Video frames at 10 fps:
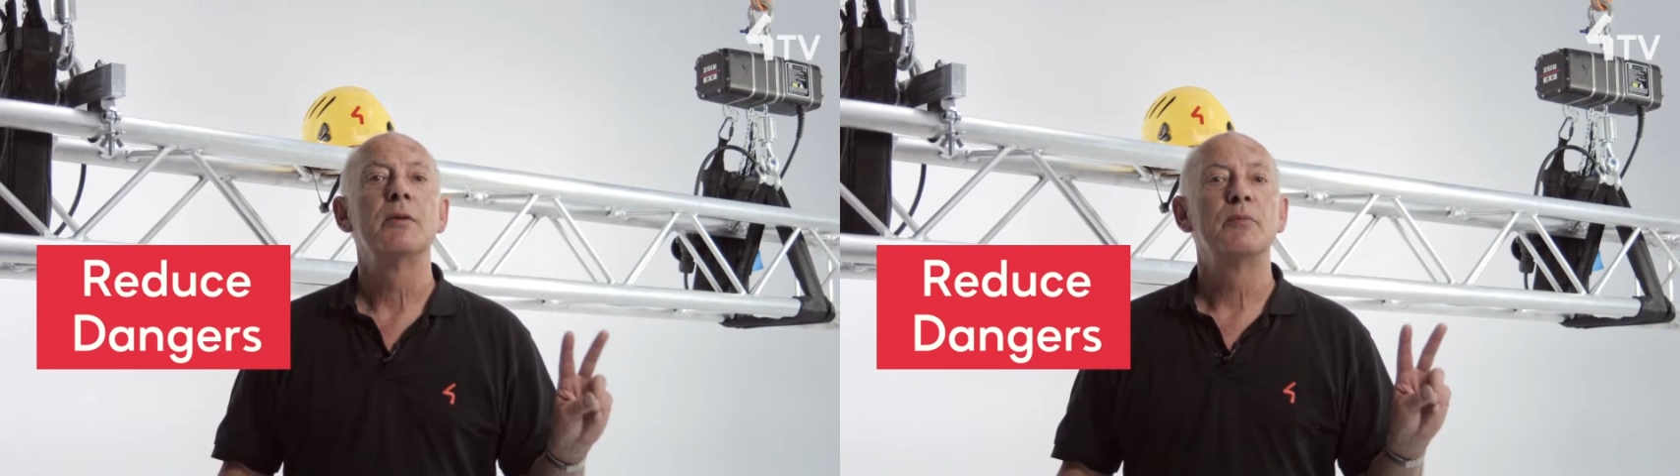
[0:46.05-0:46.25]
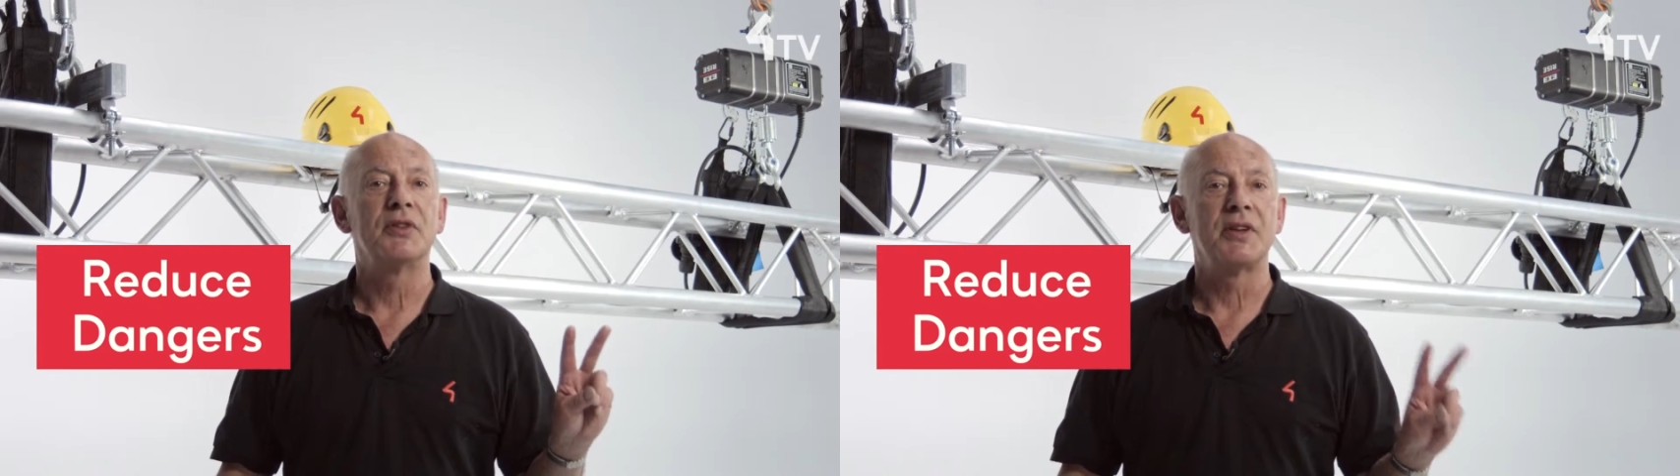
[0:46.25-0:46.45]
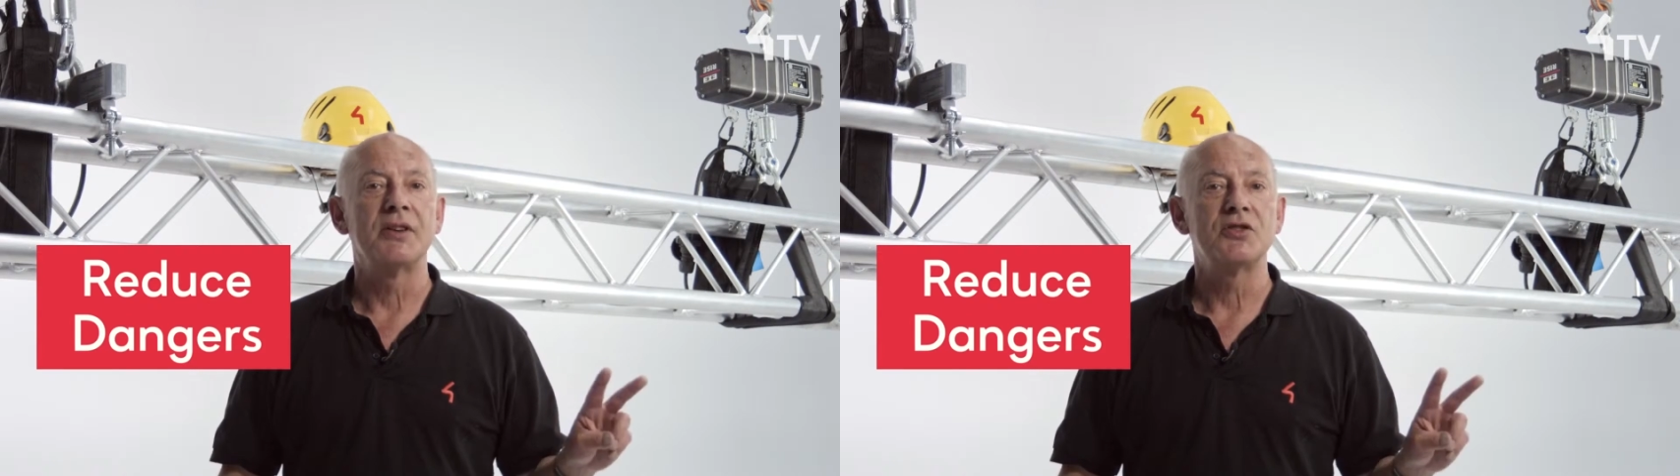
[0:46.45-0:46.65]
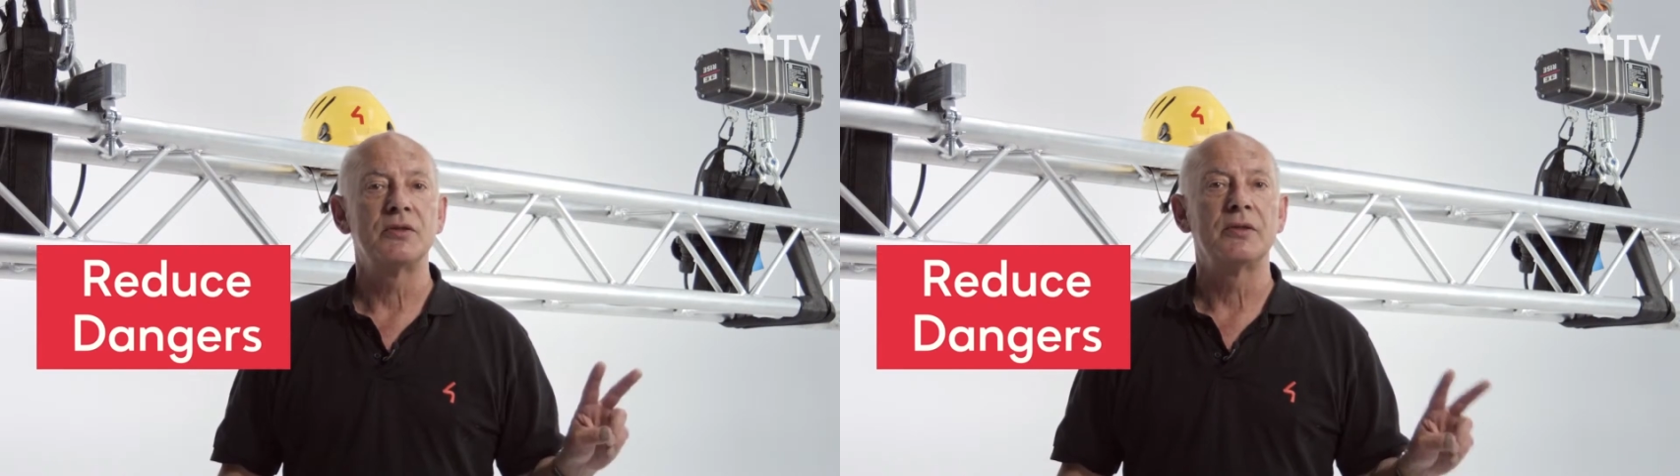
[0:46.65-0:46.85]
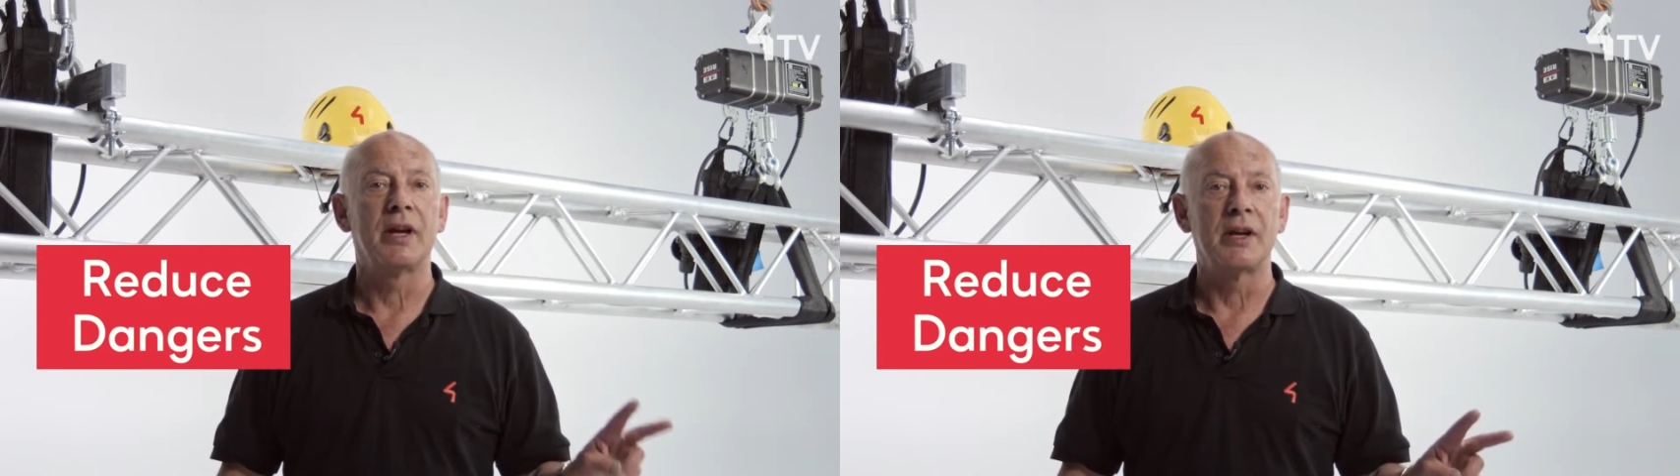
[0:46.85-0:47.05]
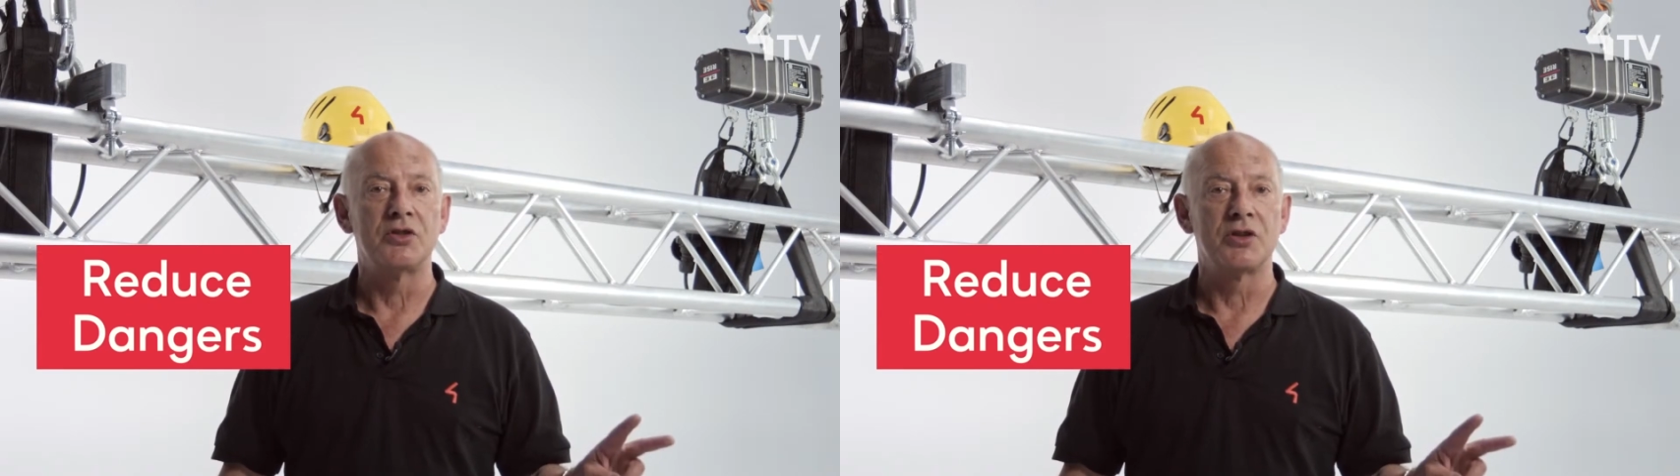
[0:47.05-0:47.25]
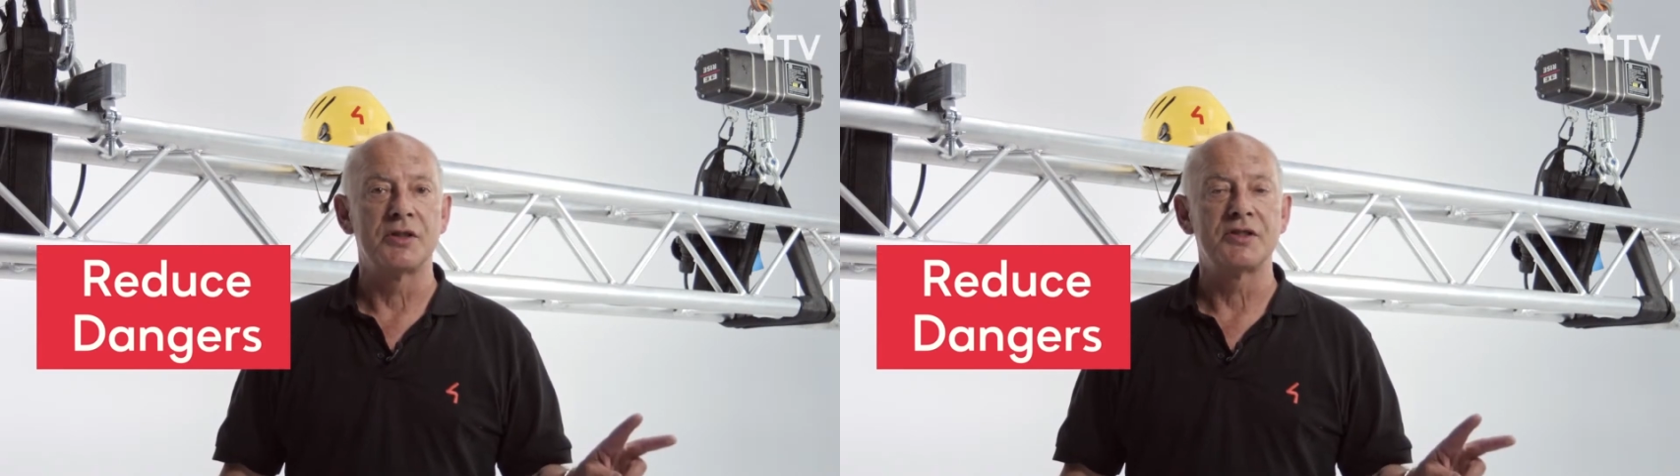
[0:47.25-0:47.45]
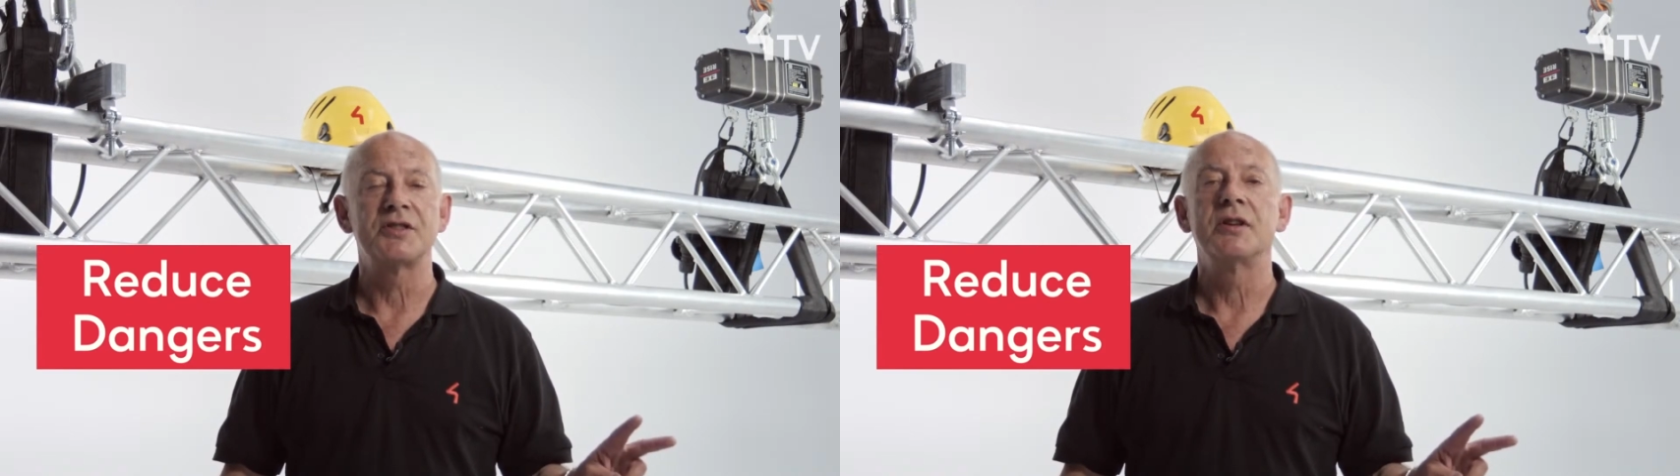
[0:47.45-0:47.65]
potential
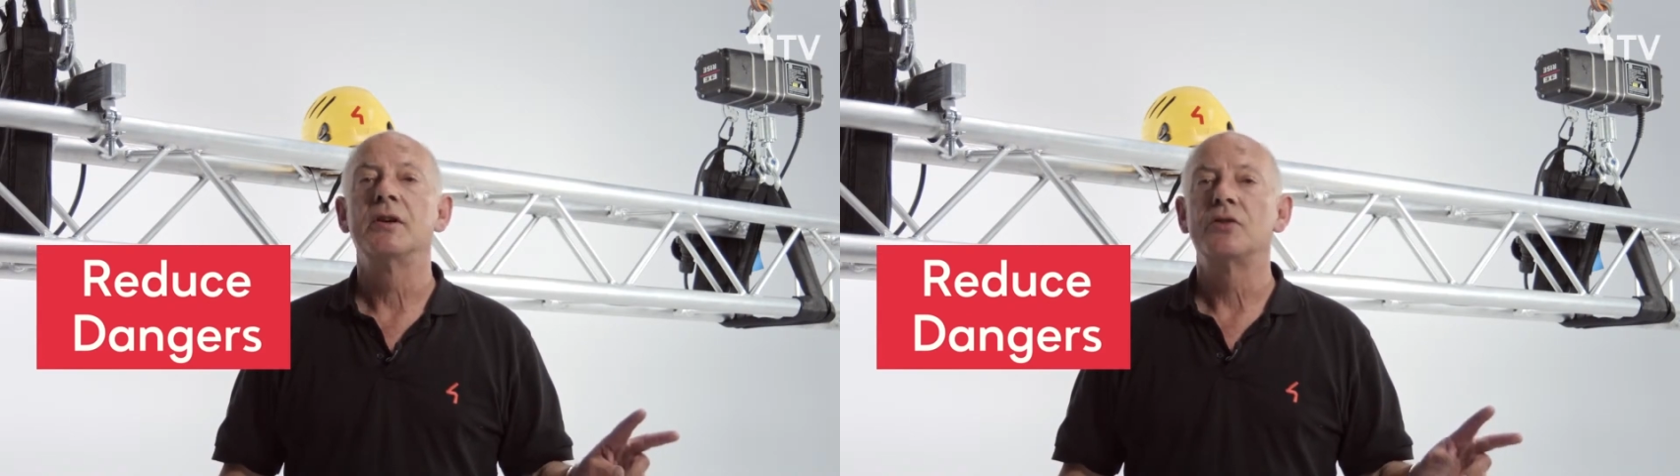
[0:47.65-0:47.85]
dangers